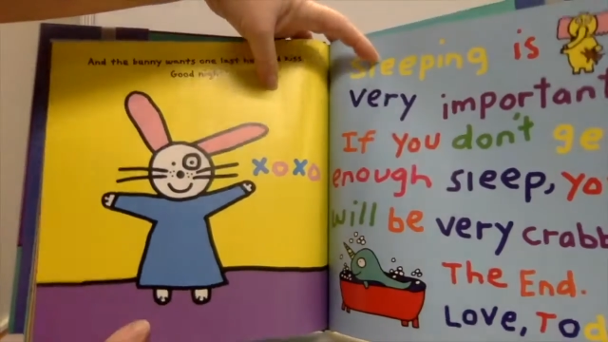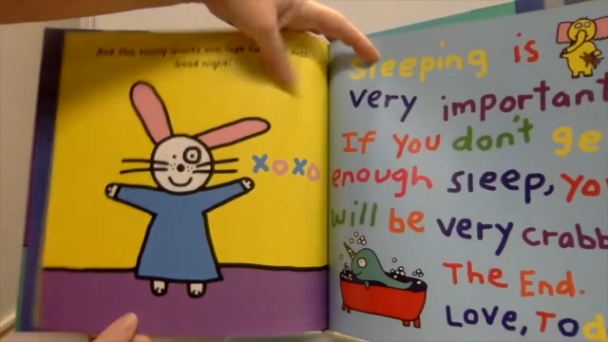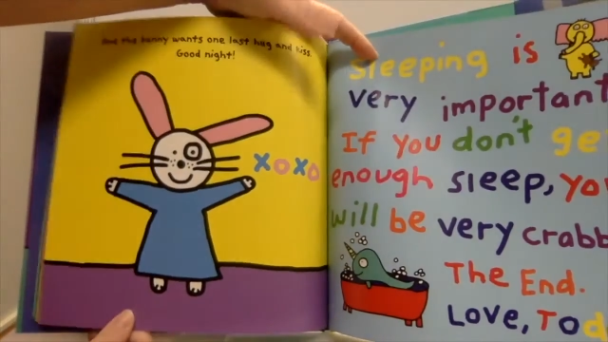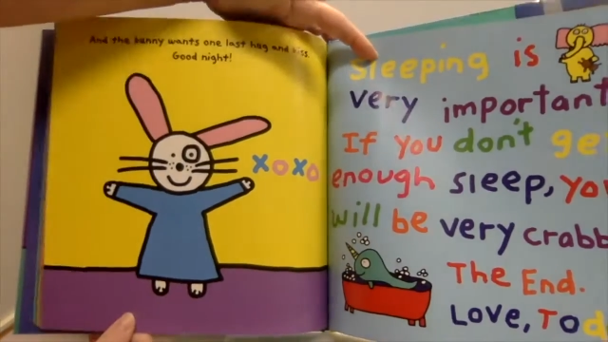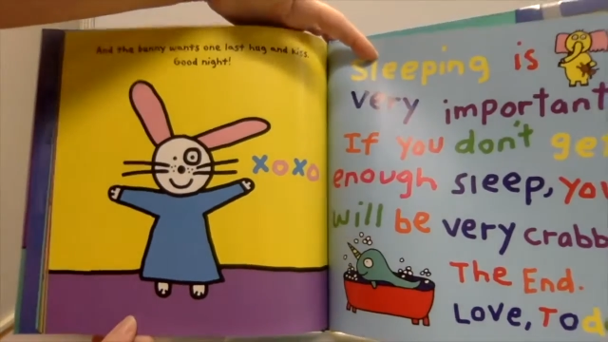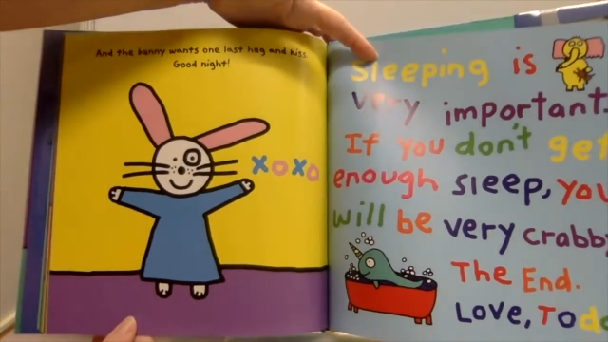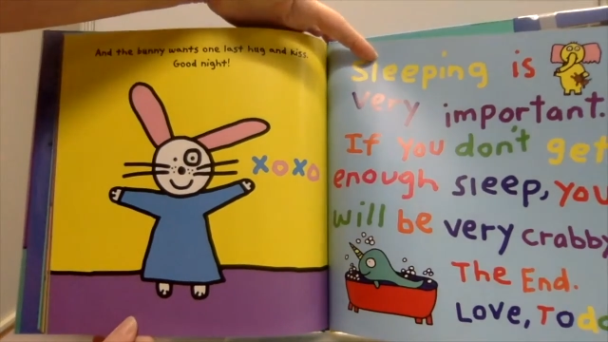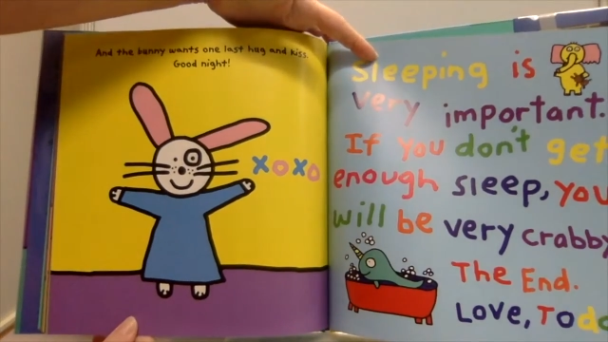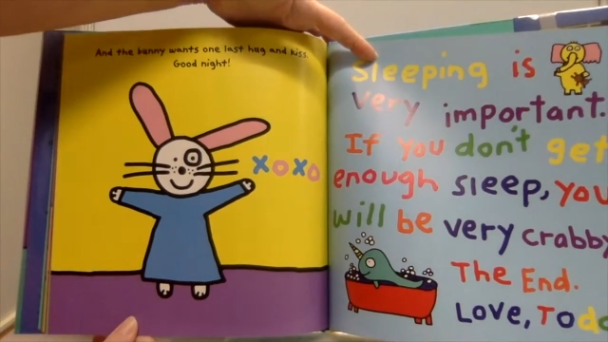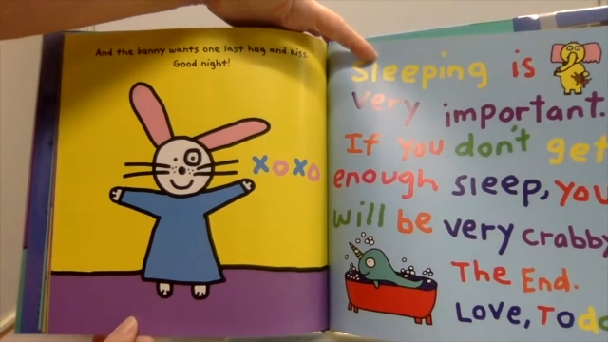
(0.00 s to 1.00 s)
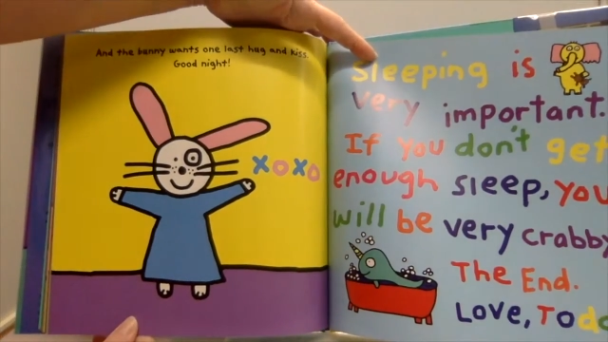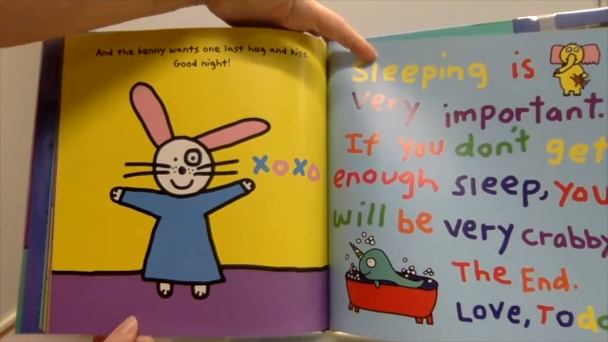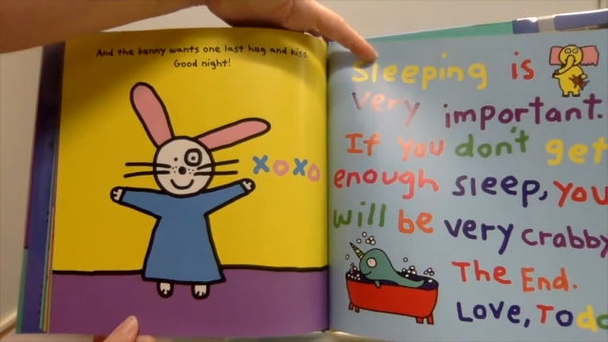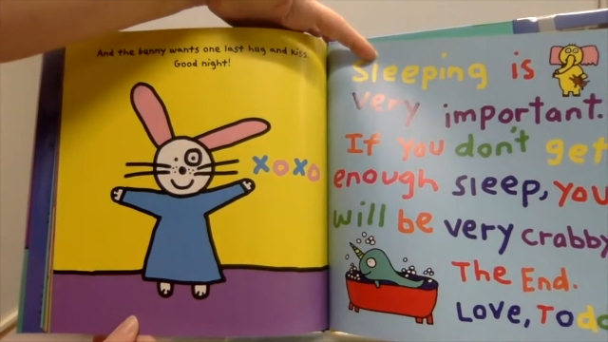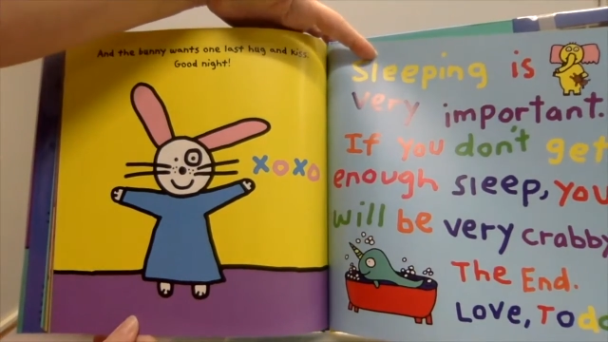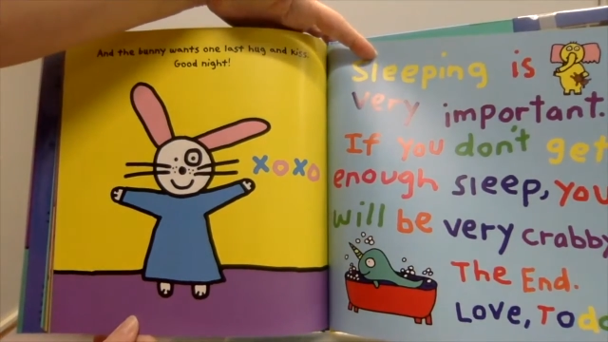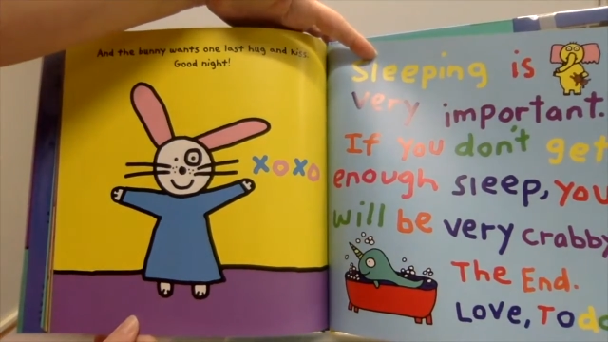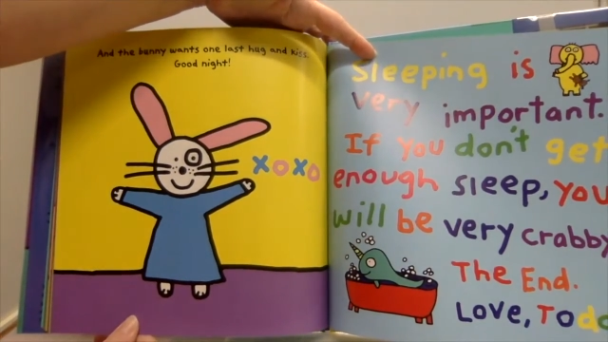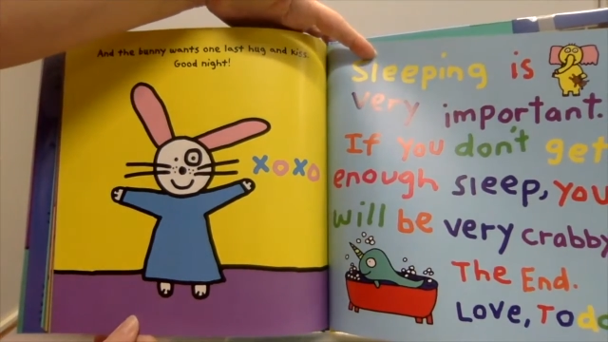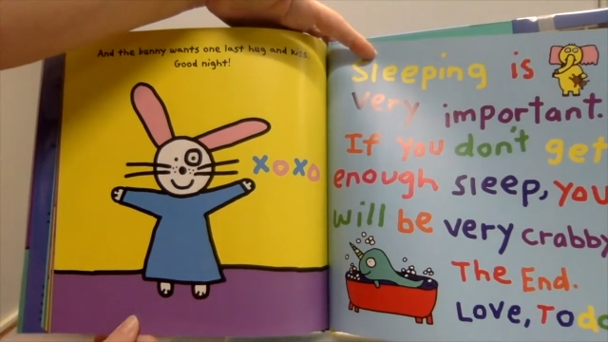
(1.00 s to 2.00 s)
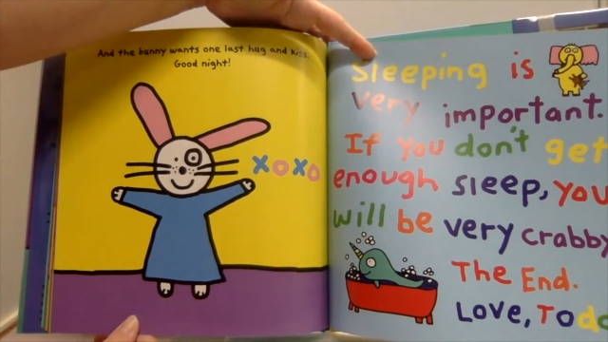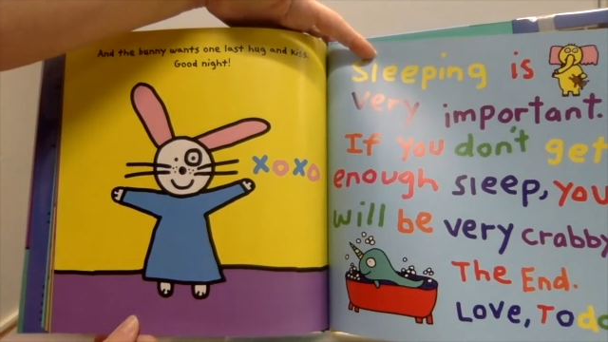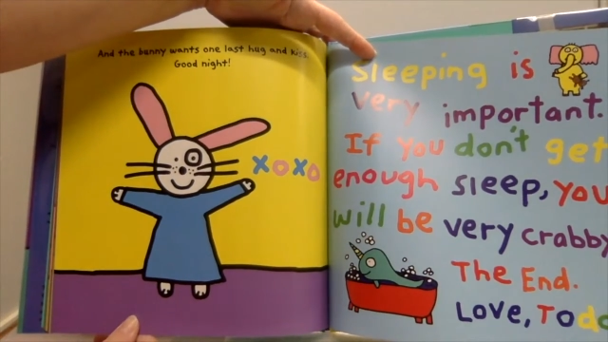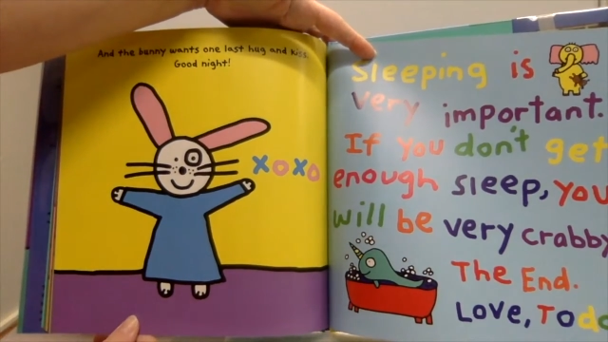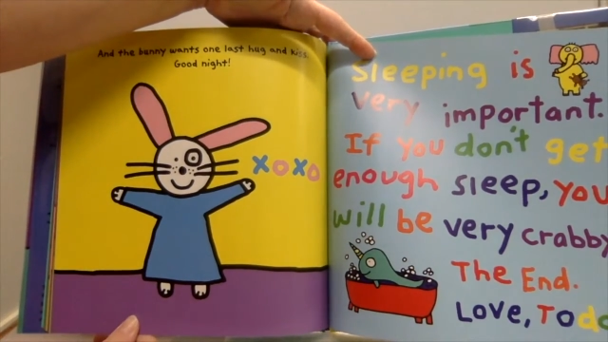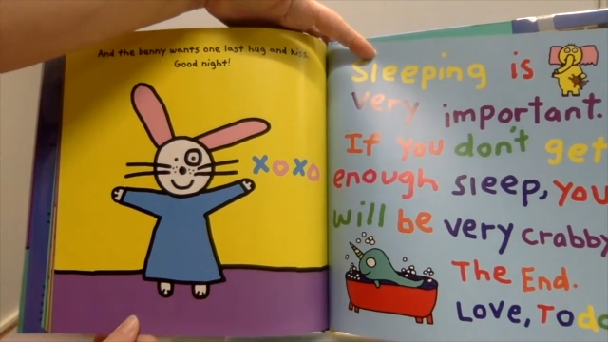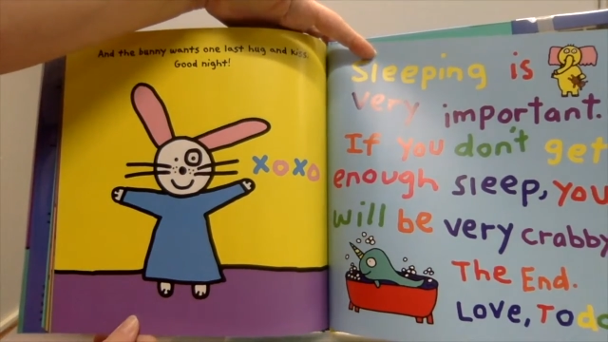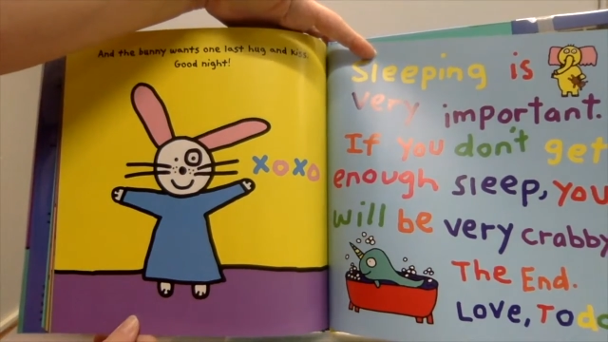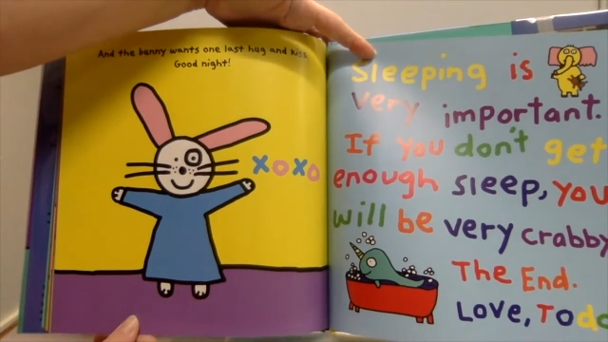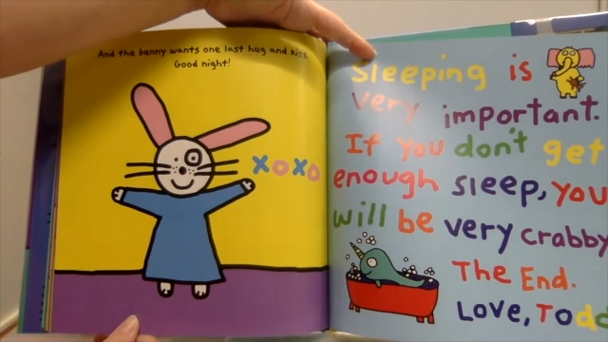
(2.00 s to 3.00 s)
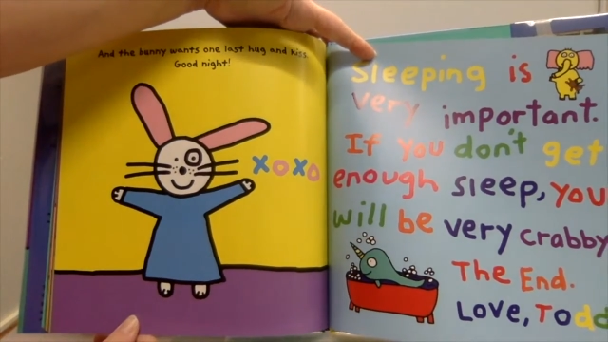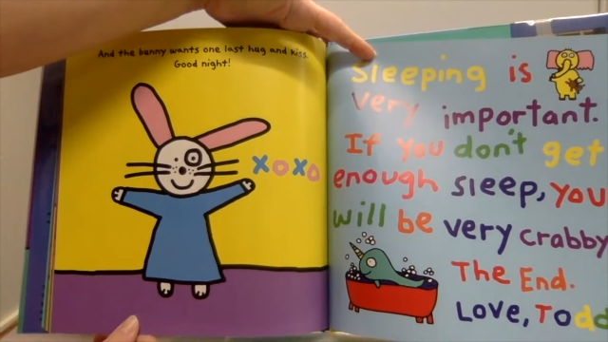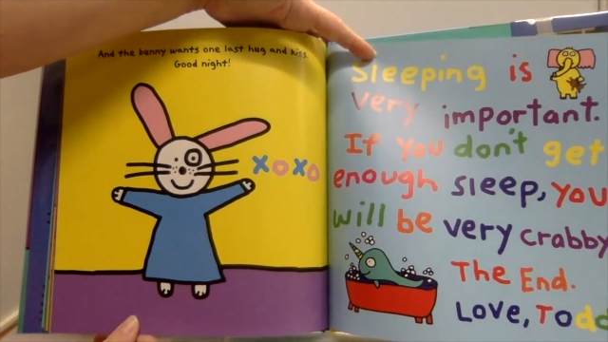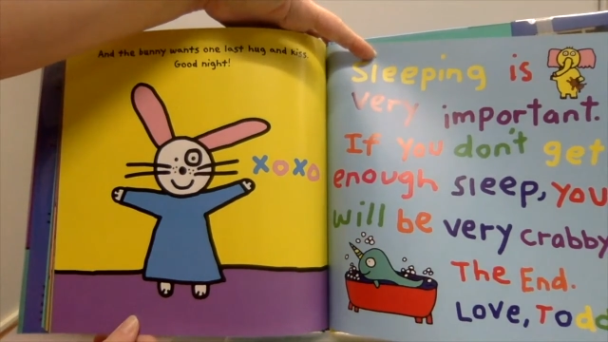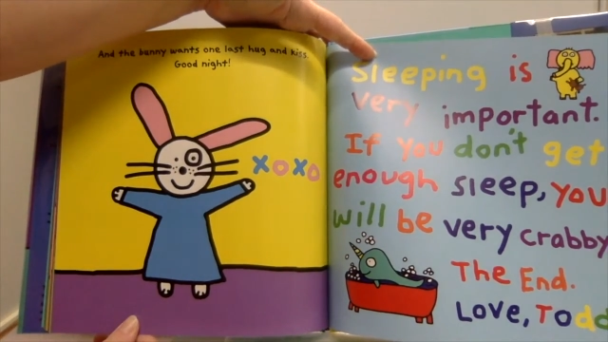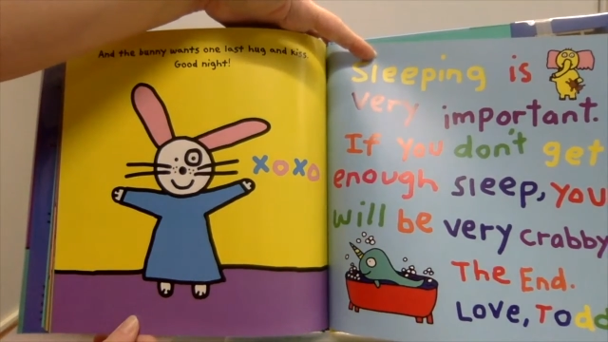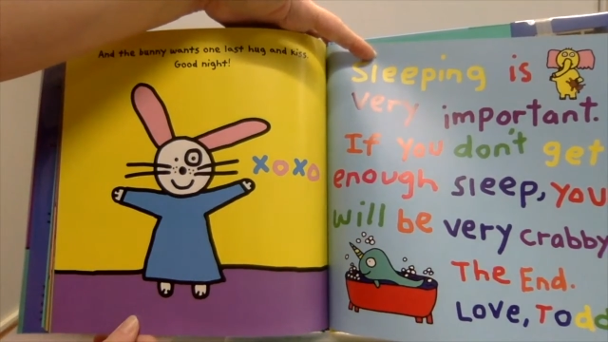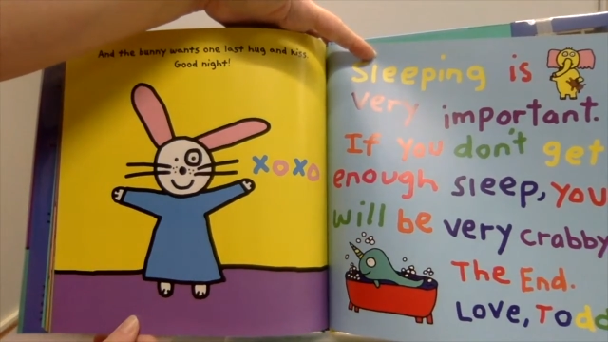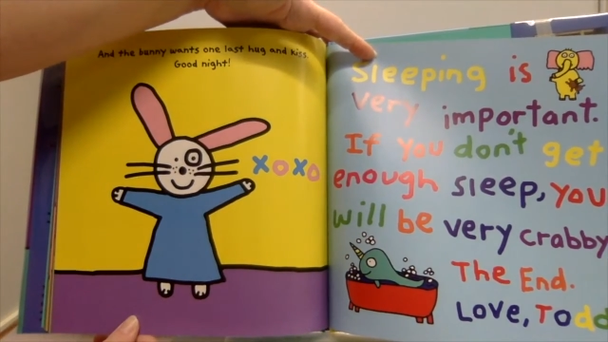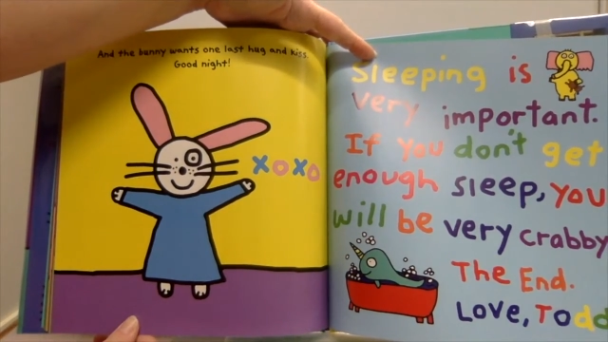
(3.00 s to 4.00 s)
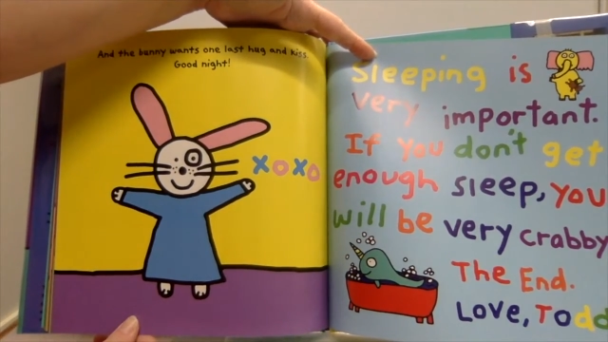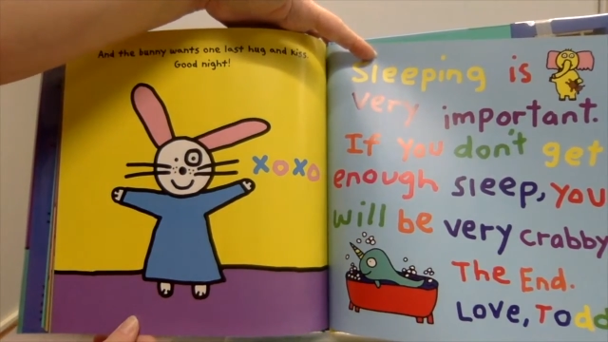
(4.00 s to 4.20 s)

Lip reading: [unreadable: no face in view]